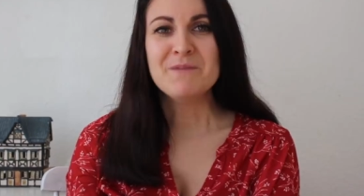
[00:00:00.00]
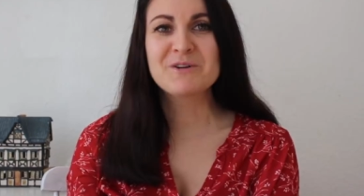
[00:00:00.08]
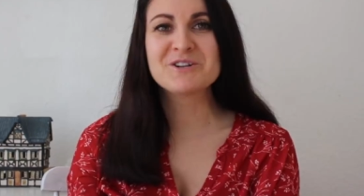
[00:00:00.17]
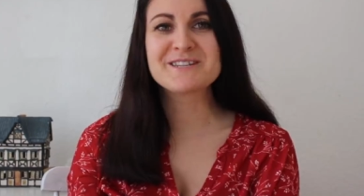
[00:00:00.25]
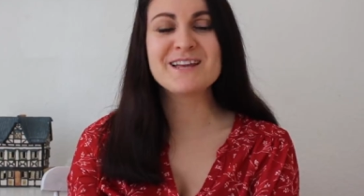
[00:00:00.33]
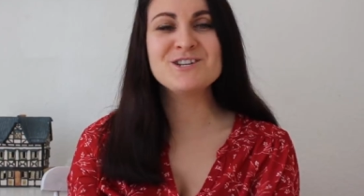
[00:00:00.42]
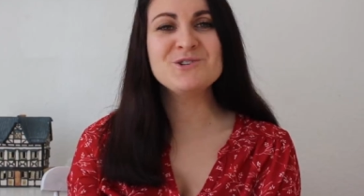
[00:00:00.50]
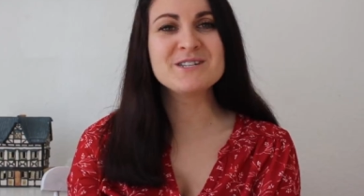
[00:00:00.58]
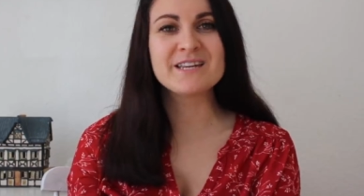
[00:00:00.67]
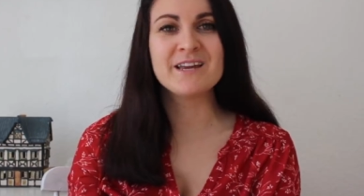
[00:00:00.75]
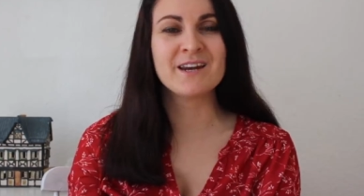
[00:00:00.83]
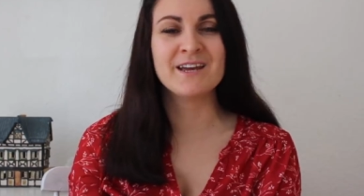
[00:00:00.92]
Because in New
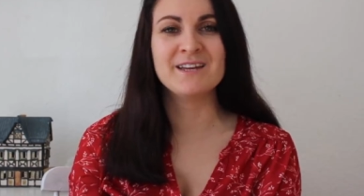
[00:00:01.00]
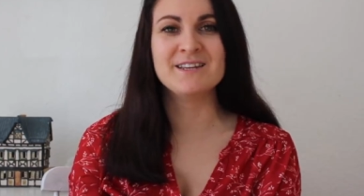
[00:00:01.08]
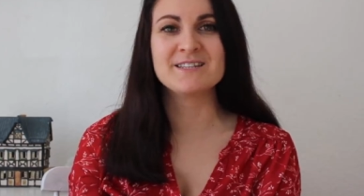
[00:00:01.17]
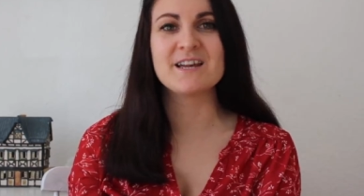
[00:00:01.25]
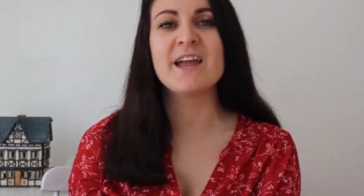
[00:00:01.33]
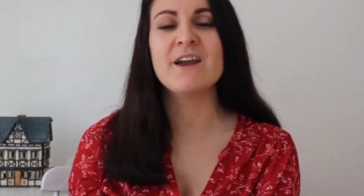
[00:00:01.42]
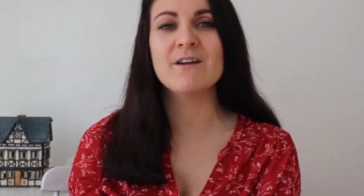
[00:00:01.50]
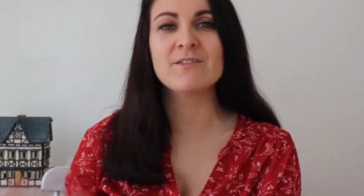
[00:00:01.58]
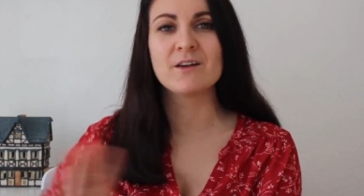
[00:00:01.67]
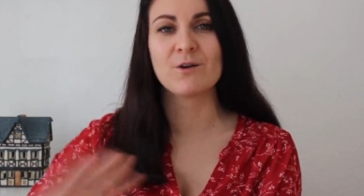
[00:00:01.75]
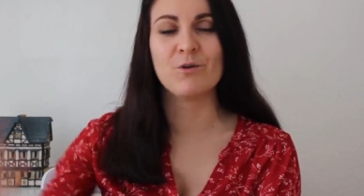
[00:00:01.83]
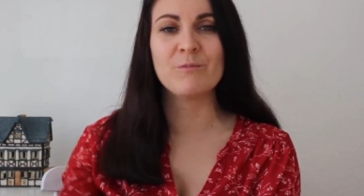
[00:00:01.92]
Zealand,
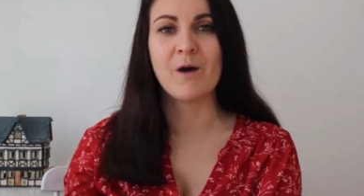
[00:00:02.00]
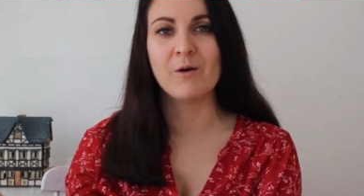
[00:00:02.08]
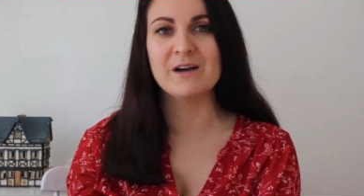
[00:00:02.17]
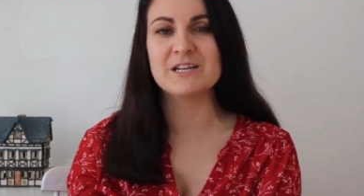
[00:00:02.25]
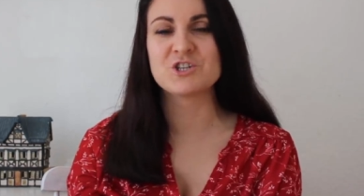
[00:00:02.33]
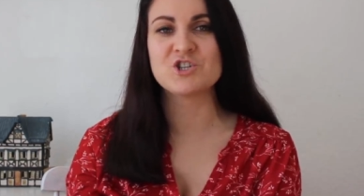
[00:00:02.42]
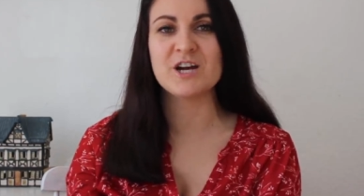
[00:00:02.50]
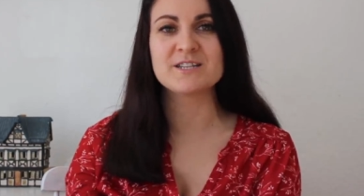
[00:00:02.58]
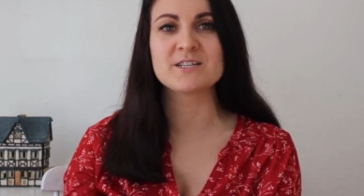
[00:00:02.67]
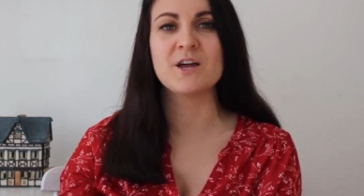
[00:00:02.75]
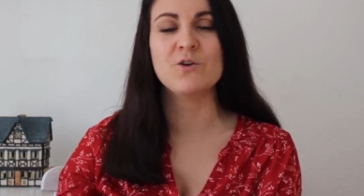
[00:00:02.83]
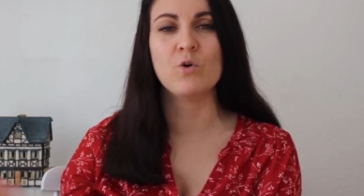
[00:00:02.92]
hearing the lawnmower is
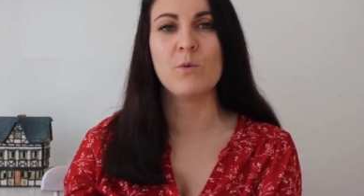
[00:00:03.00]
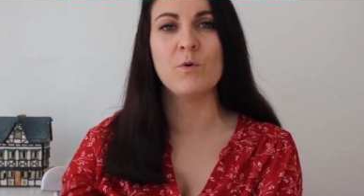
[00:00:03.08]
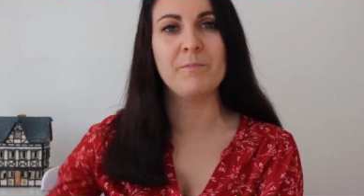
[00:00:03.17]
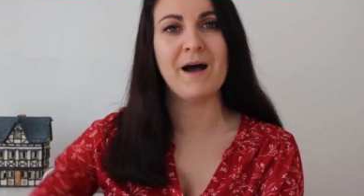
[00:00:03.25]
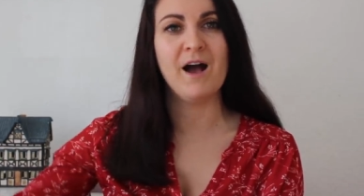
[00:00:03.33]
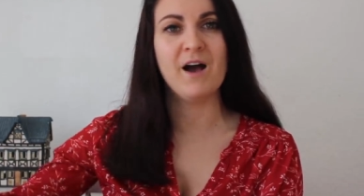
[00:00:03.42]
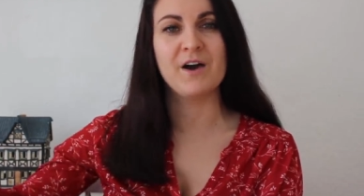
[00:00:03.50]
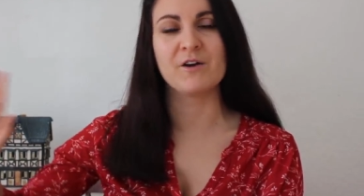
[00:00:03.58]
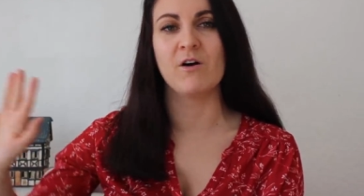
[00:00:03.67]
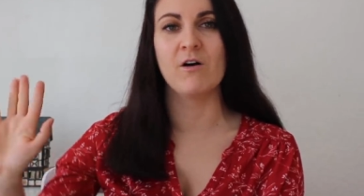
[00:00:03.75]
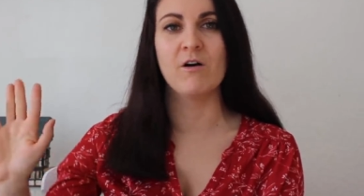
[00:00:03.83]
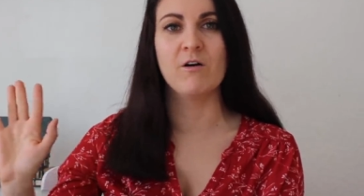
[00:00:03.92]
just a normal
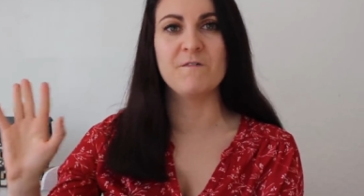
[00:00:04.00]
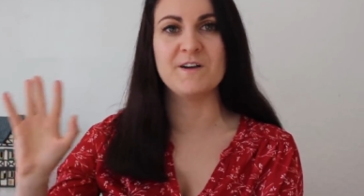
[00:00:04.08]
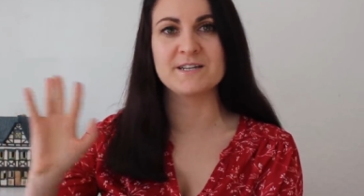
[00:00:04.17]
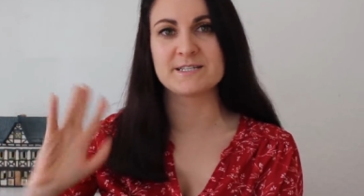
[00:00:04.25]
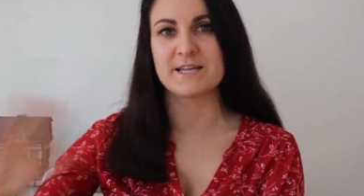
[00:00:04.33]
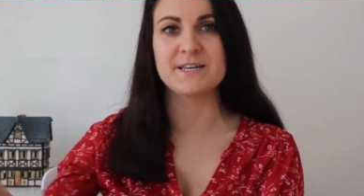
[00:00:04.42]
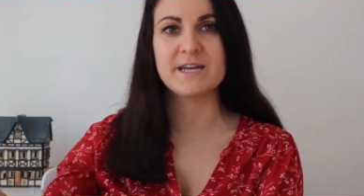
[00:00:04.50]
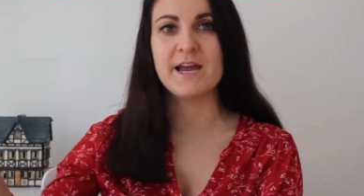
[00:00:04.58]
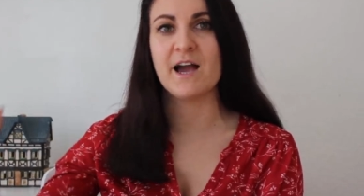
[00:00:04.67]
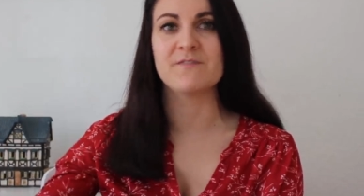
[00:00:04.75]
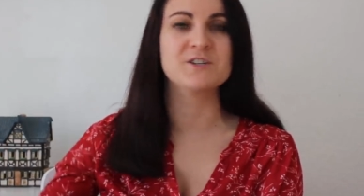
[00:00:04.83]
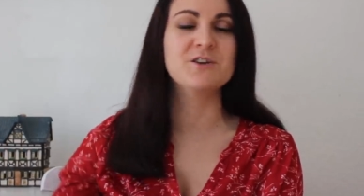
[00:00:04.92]
part of a Sunday
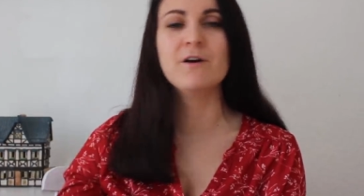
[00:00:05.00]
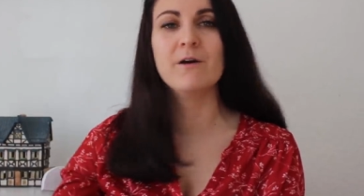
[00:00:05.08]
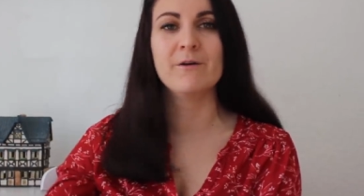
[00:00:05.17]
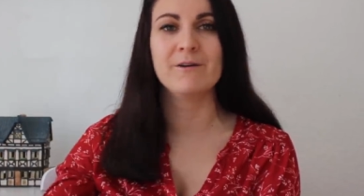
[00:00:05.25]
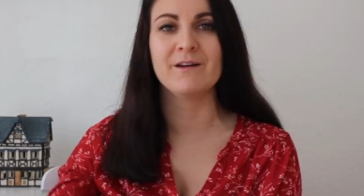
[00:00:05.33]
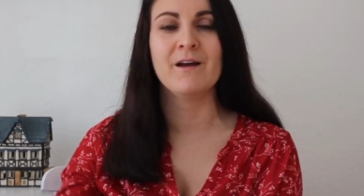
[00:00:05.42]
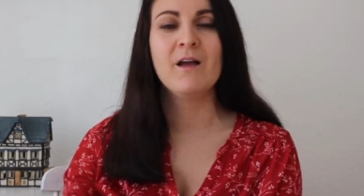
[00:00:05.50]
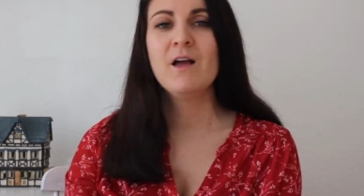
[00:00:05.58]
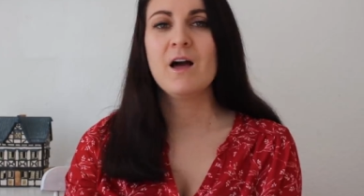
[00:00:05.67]
afternoon.